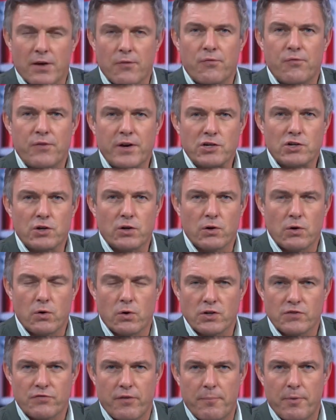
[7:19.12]
official
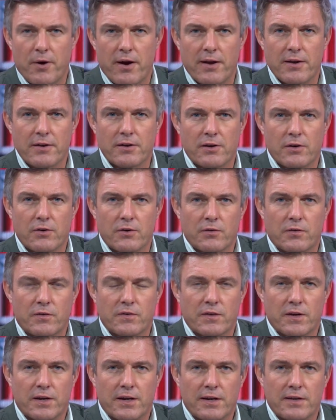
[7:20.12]
launch for a brand new
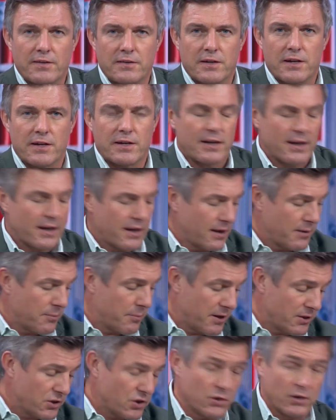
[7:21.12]
season. And
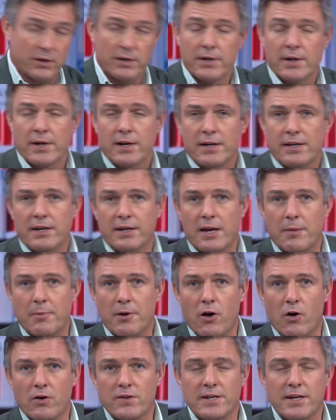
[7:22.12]
make sure you keep it
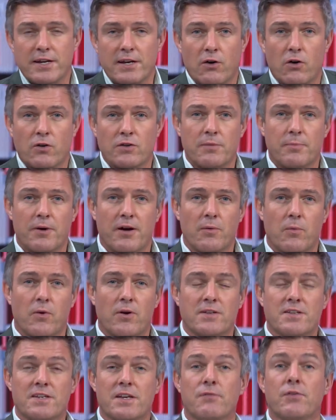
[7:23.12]
locked here on Dubai
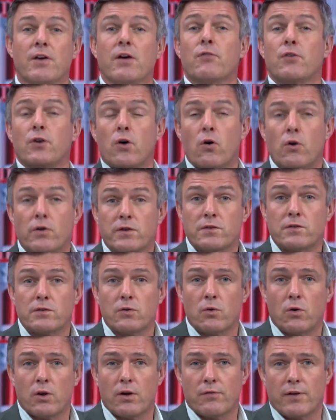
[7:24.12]
One TV. Of course,
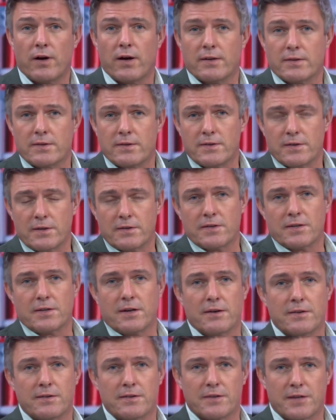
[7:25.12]
all of our
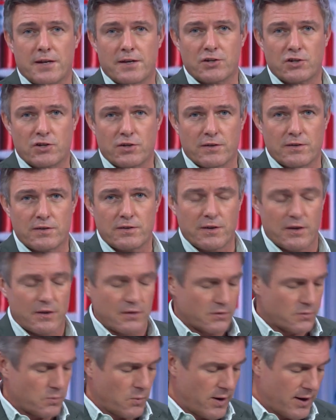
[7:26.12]
sister stations
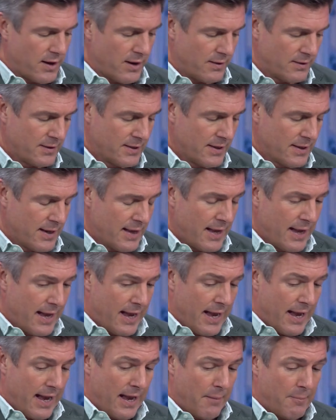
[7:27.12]
as well.
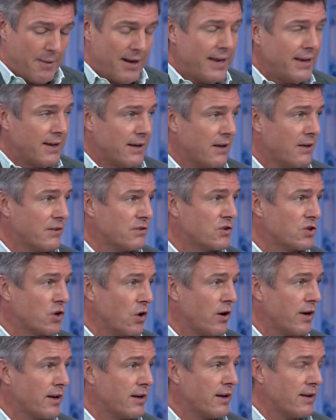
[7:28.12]
Milly has
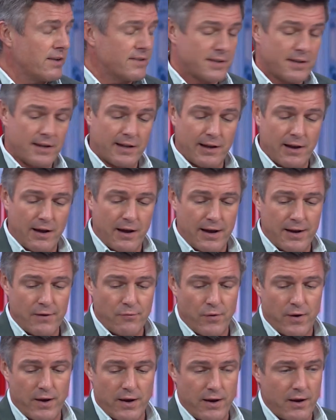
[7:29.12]
joined us
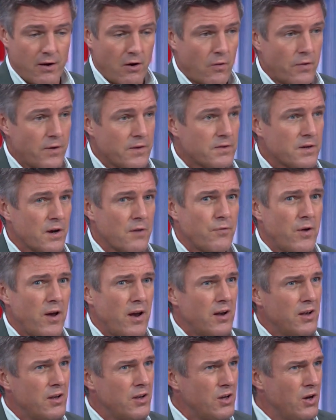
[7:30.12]
live here on the sofa.
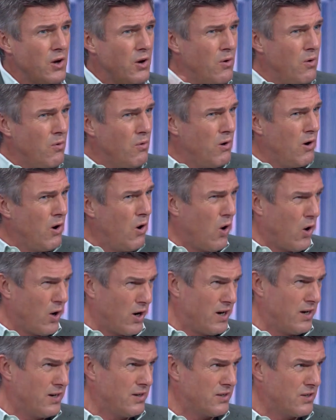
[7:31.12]
A new
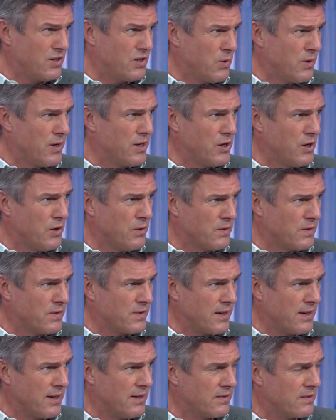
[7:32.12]
look to a new
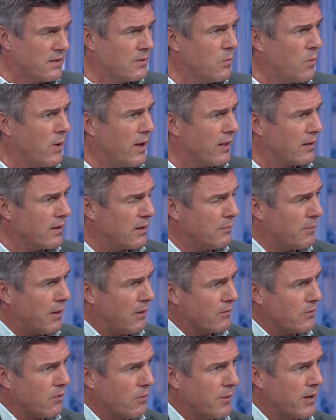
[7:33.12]
season. Welcome.
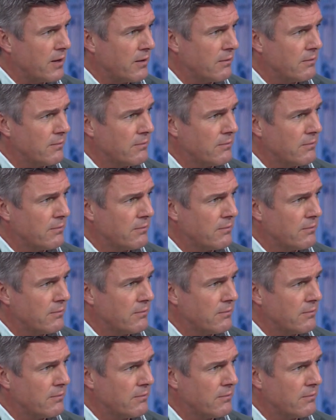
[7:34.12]
How's it all been?